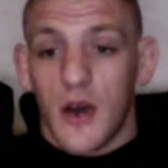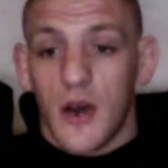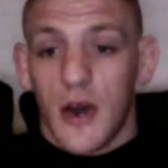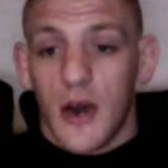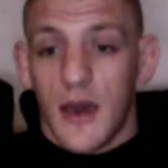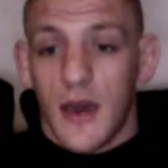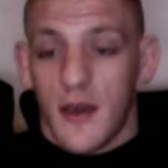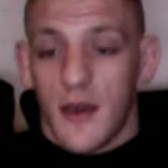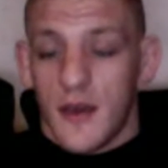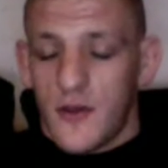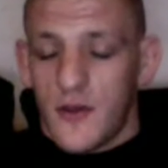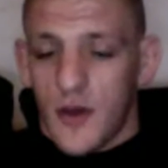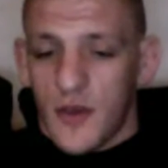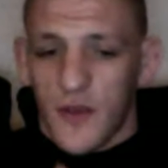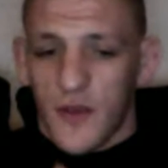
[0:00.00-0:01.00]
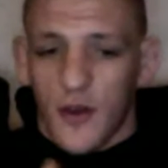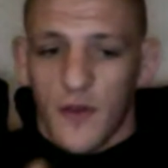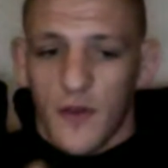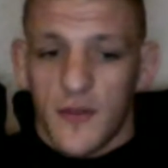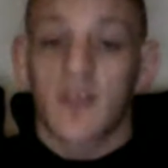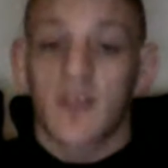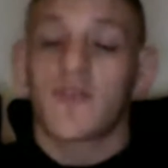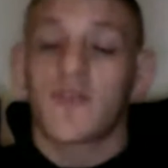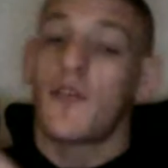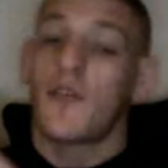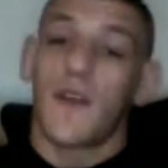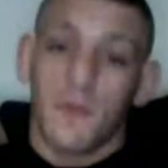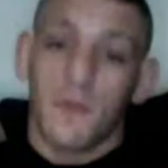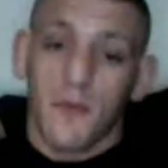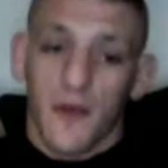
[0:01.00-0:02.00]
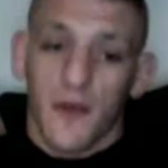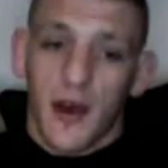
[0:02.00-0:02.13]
I started fighting.